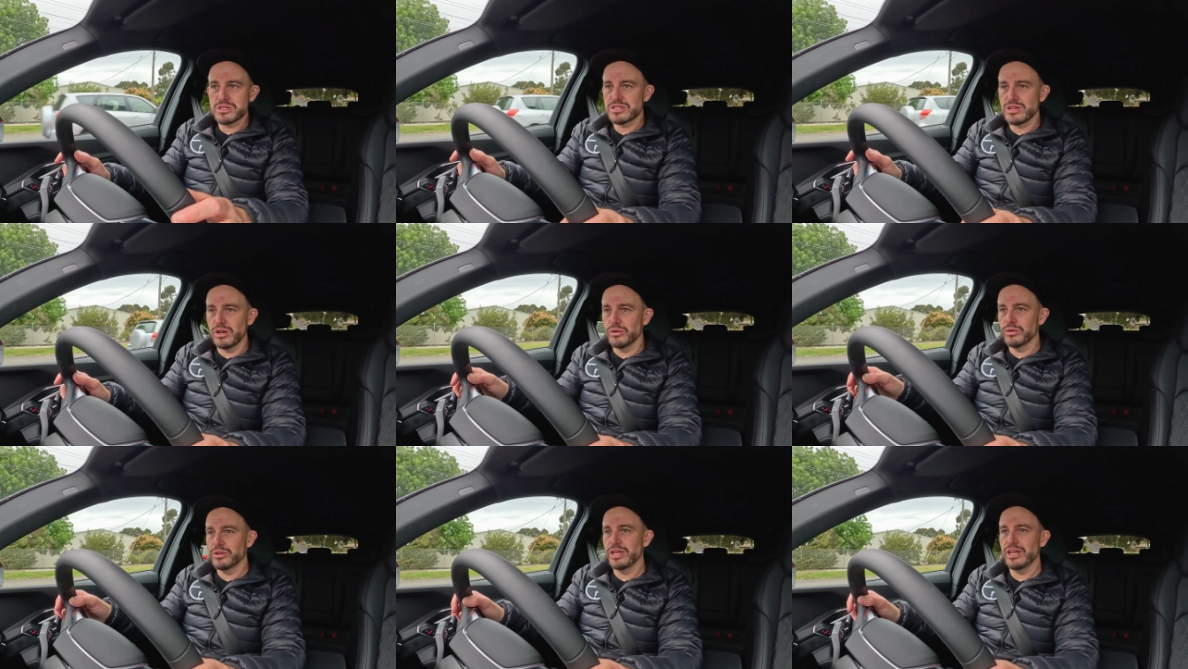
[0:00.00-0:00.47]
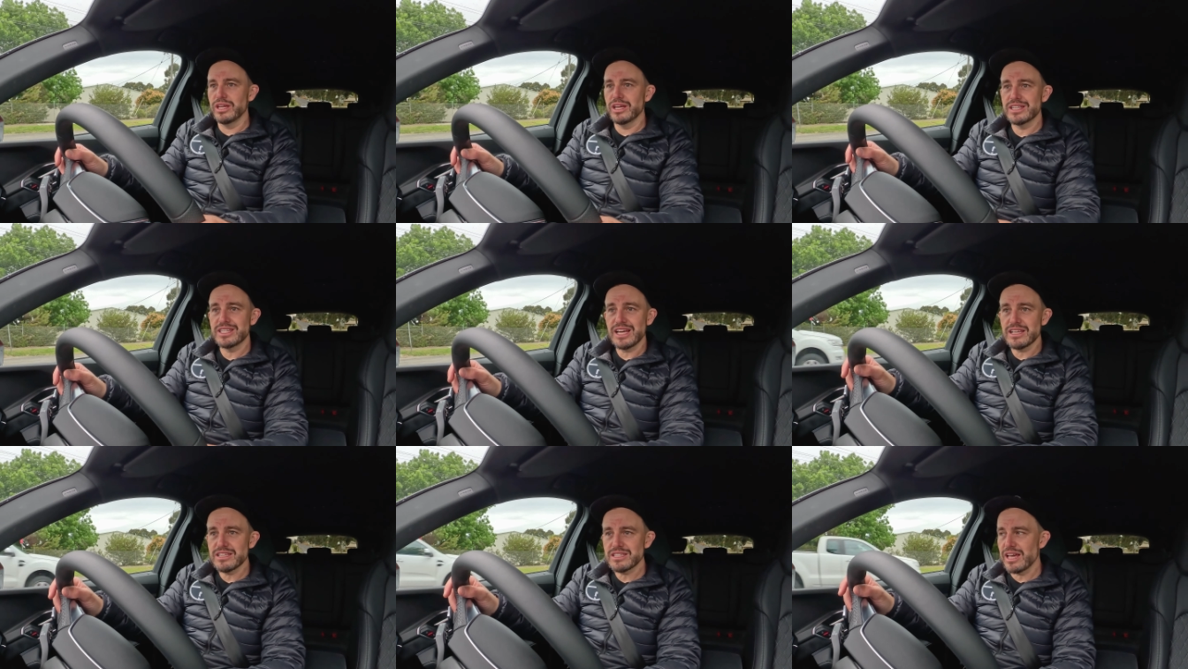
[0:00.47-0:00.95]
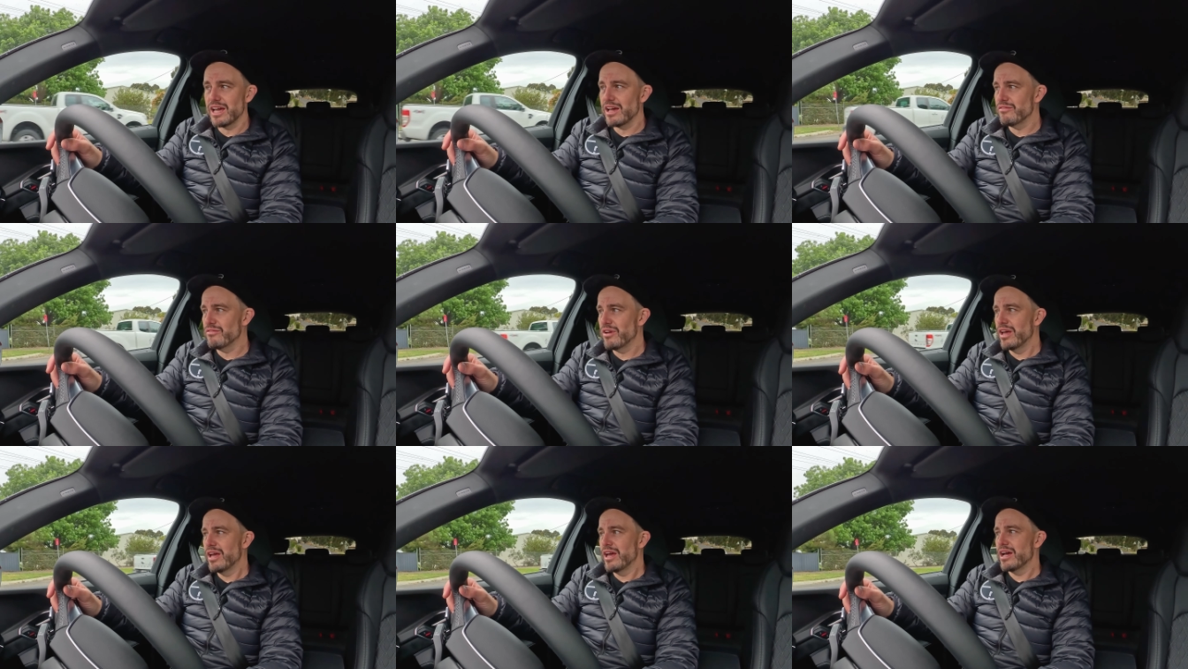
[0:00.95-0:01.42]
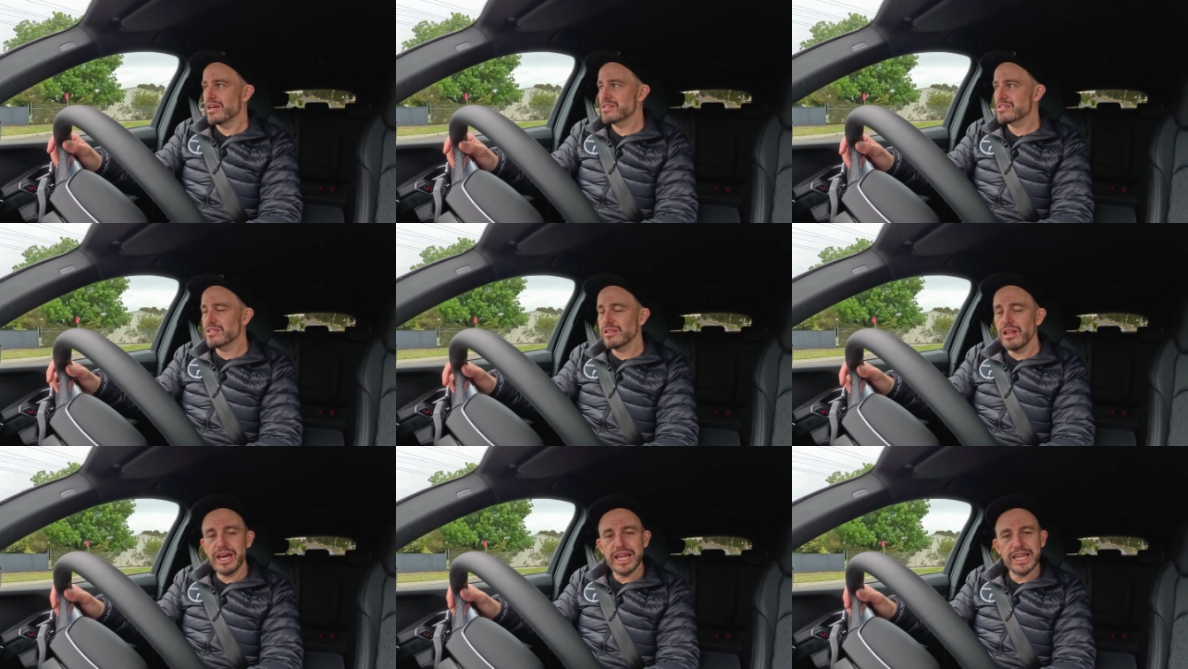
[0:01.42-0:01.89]
sold here, it does have a
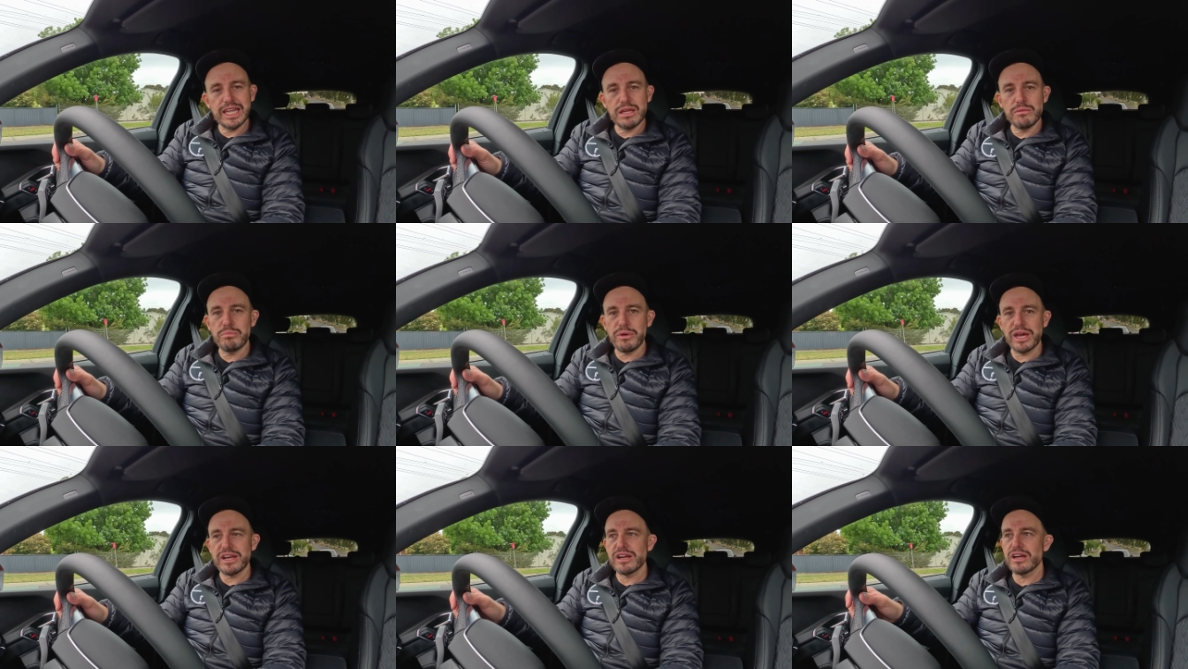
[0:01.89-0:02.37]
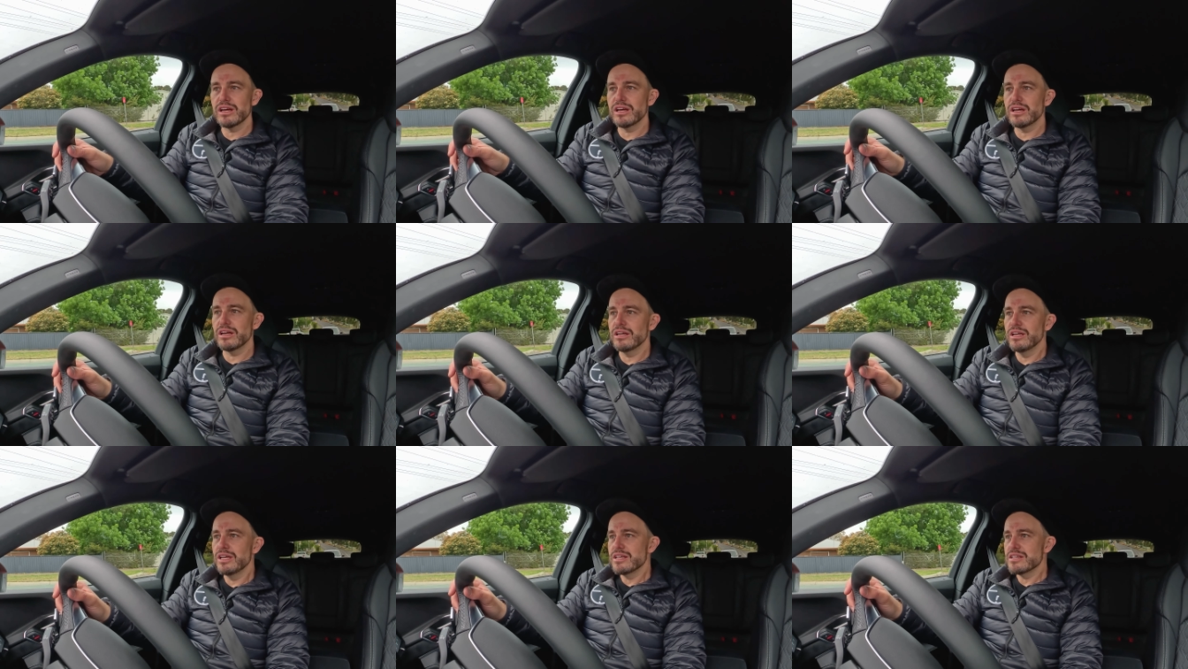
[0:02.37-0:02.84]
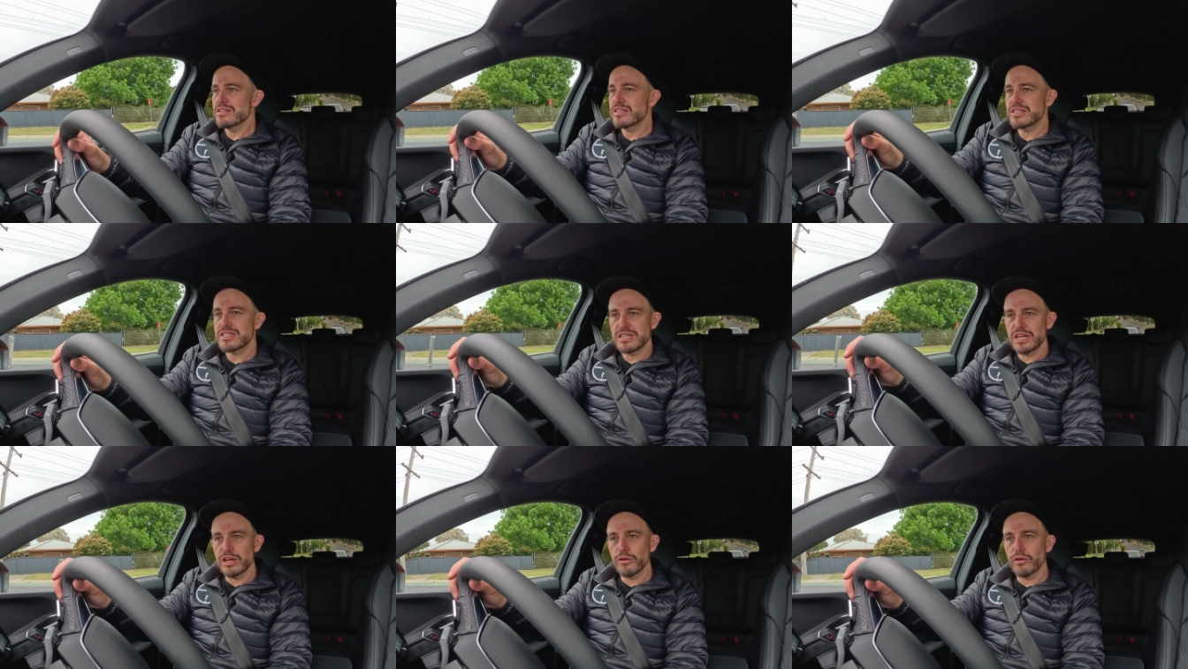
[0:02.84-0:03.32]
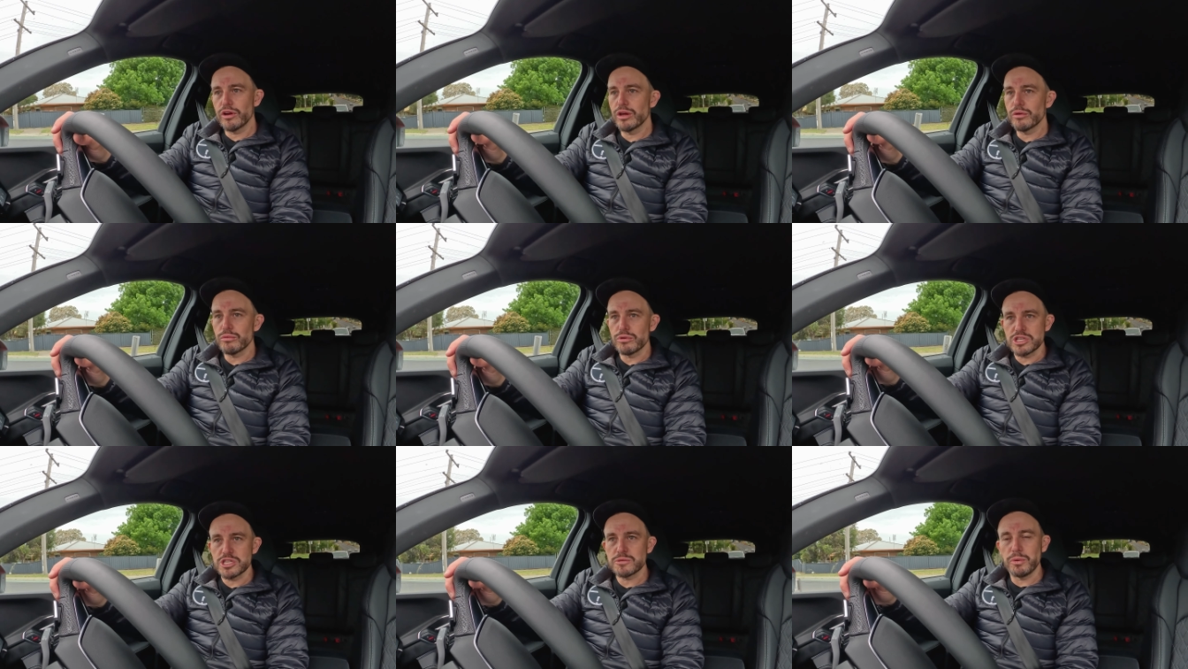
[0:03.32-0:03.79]
slightly better steering
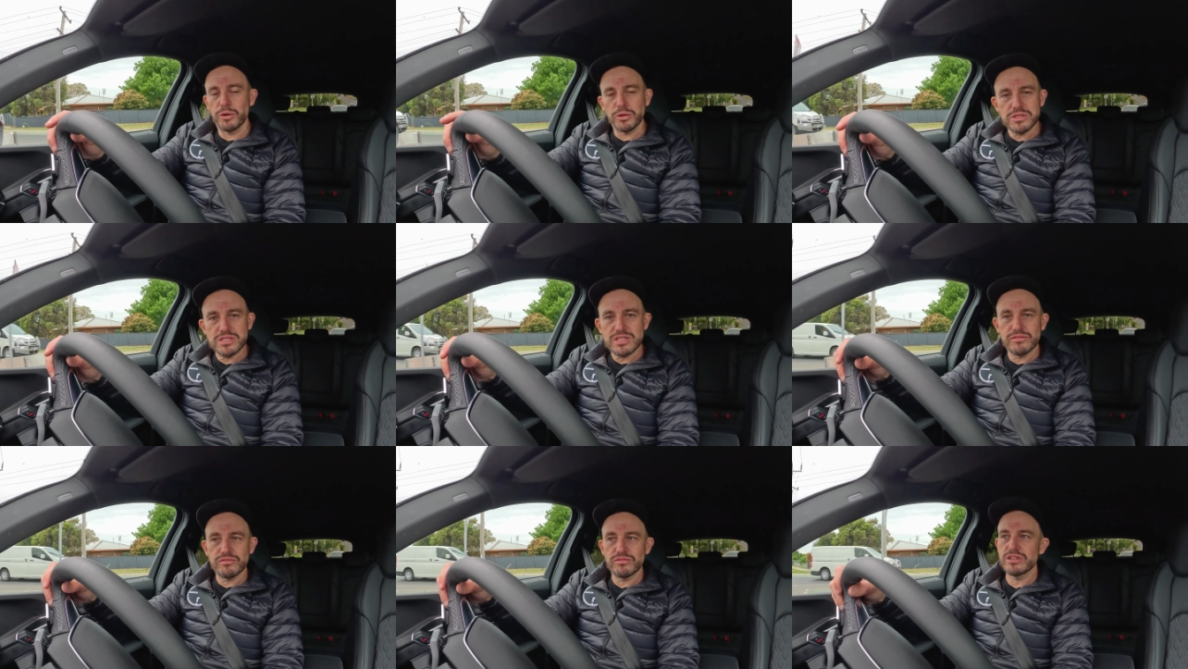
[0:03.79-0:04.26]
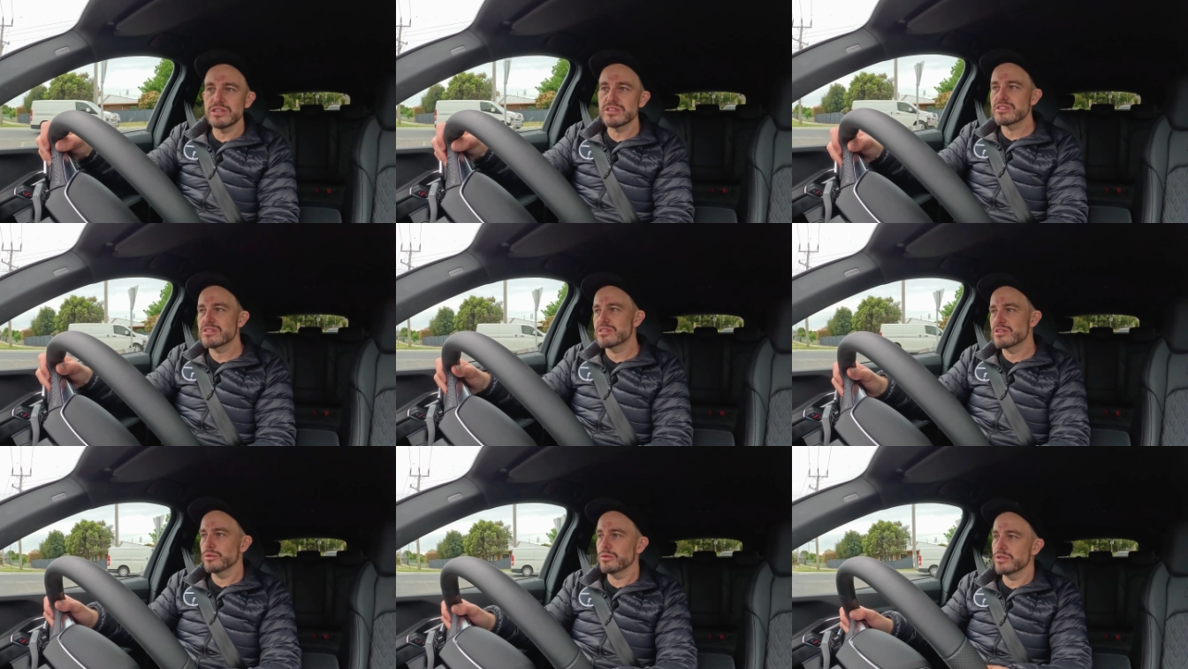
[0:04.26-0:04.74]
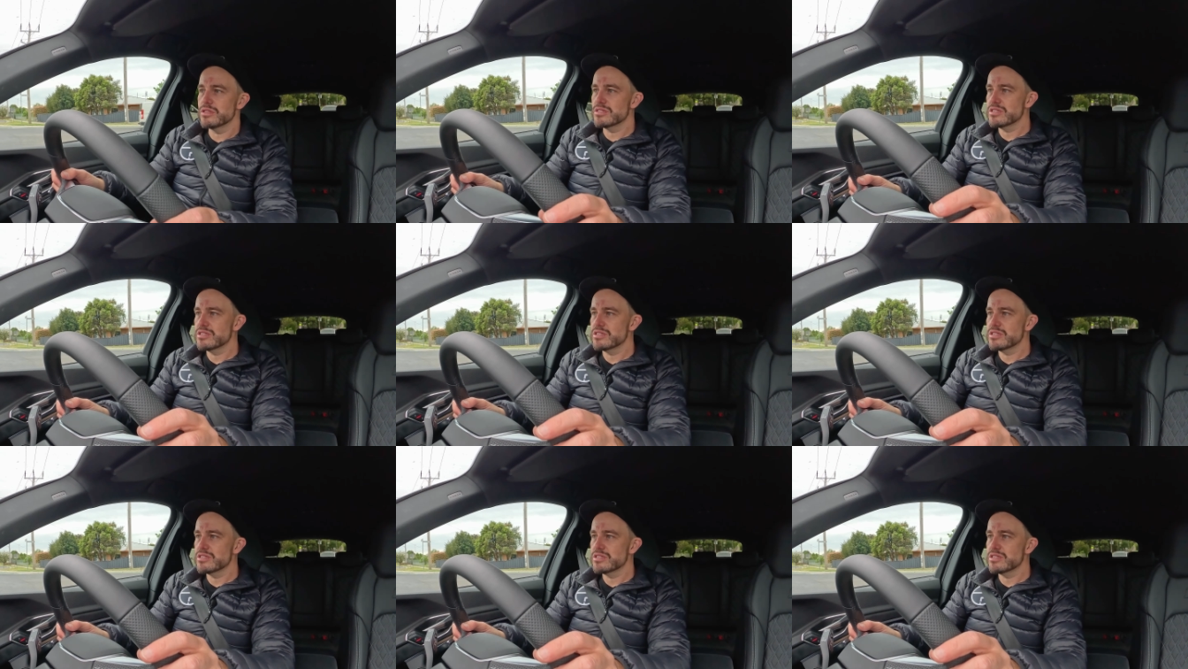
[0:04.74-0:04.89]
responsiveness to it.